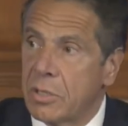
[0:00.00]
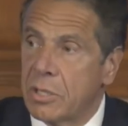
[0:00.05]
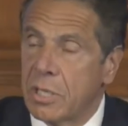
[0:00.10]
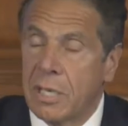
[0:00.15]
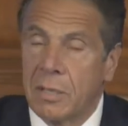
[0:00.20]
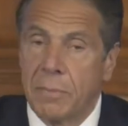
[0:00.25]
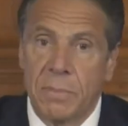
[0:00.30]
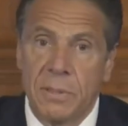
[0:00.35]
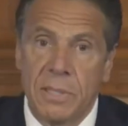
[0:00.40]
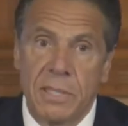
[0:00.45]
I
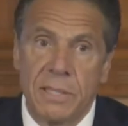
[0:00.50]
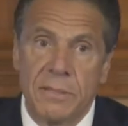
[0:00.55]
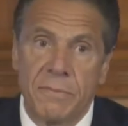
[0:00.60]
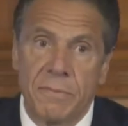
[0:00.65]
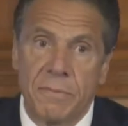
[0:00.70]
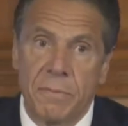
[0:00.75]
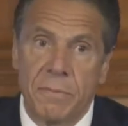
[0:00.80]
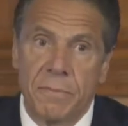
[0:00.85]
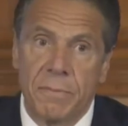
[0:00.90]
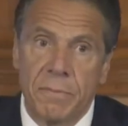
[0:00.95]

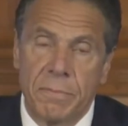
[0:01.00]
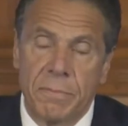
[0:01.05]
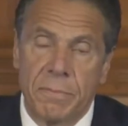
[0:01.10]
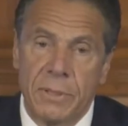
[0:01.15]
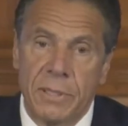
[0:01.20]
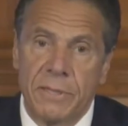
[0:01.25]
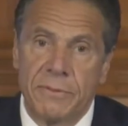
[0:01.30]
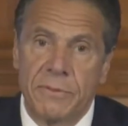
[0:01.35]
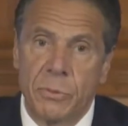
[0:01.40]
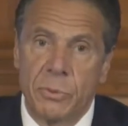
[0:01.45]

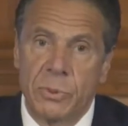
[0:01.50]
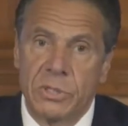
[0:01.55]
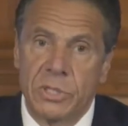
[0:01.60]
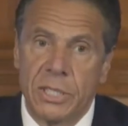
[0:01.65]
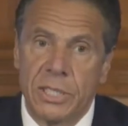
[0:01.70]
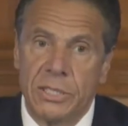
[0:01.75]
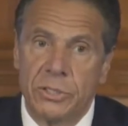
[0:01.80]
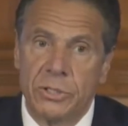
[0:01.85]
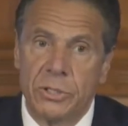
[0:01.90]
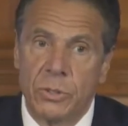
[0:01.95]
believe there was an
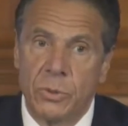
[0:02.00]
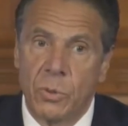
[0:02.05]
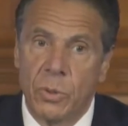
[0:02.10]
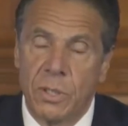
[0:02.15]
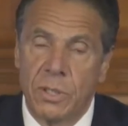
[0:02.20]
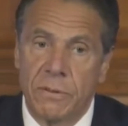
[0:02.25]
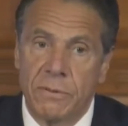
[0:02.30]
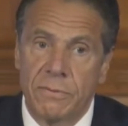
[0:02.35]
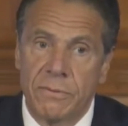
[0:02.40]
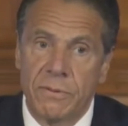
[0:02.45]
issue
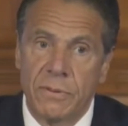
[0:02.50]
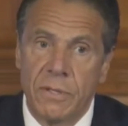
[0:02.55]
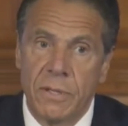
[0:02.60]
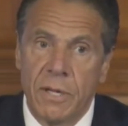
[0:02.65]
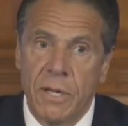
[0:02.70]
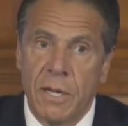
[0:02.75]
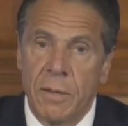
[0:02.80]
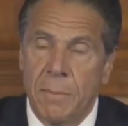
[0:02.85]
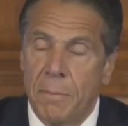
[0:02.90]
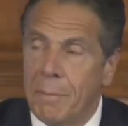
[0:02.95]
of
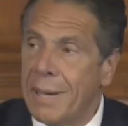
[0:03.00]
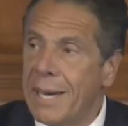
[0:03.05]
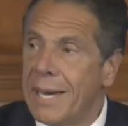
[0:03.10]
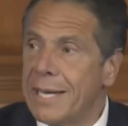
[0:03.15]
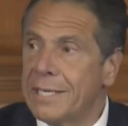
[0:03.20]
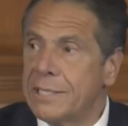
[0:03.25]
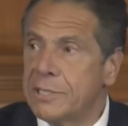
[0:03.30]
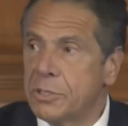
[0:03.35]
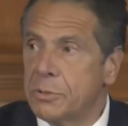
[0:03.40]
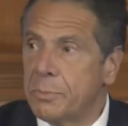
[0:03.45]

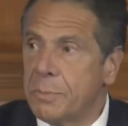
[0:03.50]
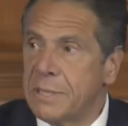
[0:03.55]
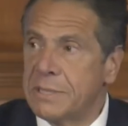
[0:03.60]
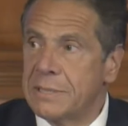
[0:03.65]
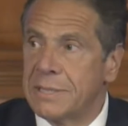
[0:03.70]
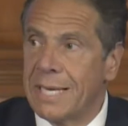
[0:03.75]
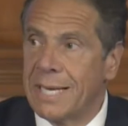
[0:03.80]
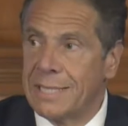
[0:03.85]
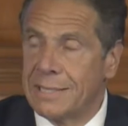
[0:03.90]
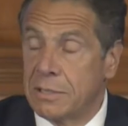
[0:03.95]
management
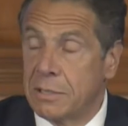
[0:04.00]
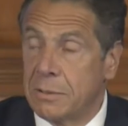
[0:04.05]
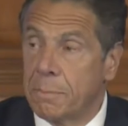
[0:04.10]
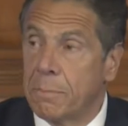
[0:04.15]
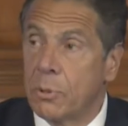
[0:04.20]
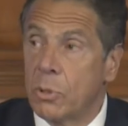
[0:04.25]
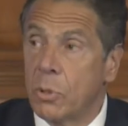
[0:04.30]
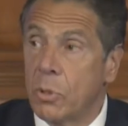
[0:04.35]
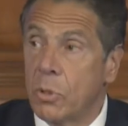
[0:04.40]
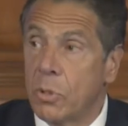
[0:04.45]
and
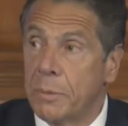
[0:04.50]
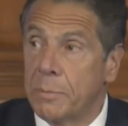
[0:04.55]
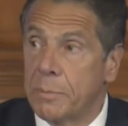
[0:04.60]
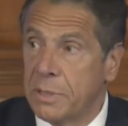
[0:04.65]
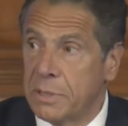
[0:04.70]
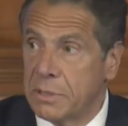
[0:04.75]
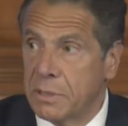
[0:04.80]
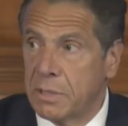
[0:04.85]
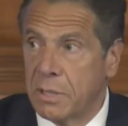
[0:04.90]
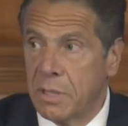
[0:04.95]

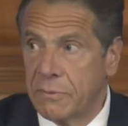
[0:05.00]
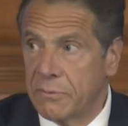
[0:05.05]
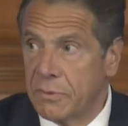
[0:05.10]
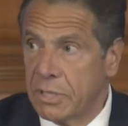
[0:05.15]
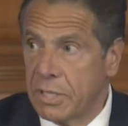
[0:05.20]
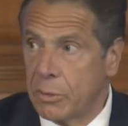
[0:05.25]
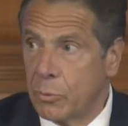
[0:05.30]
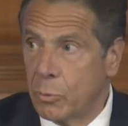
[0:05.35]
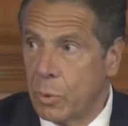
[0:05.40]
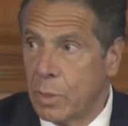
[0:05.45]
deployment of the
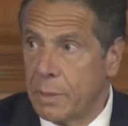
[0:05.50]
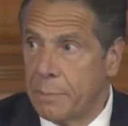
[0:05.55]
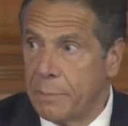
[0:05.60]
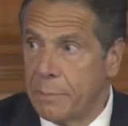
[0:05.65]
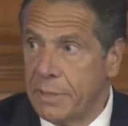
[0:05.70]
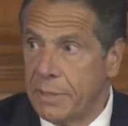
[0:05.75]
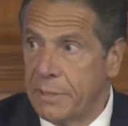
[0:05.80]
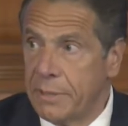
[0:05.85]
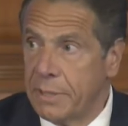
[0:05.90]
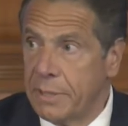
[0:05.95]

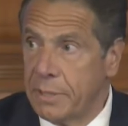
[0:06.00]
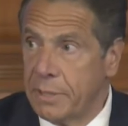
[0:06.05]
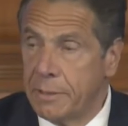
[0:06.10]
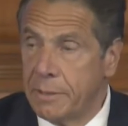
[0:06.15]
NYPD.